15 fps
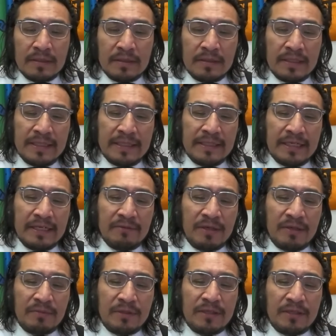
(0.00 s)
And I
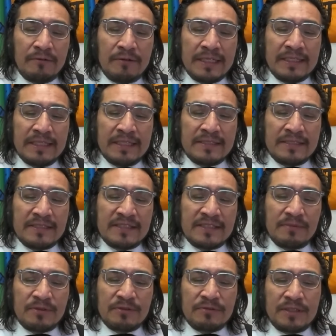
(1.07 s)
remember when the
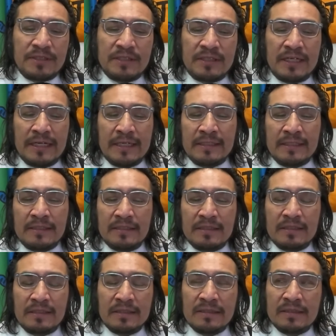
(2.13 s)
systems were
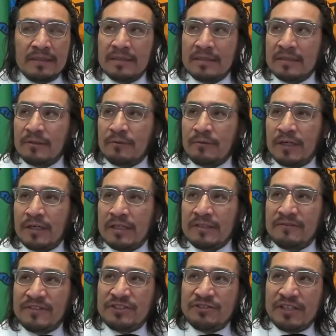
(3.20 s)

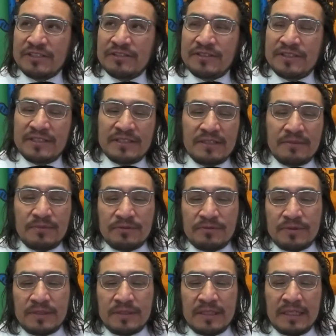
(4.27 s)
infrastructure systems
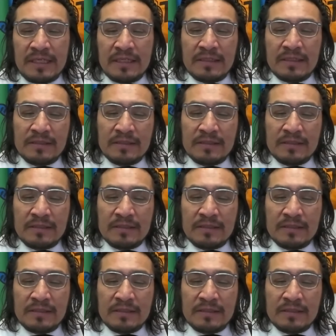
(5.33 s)
were uh,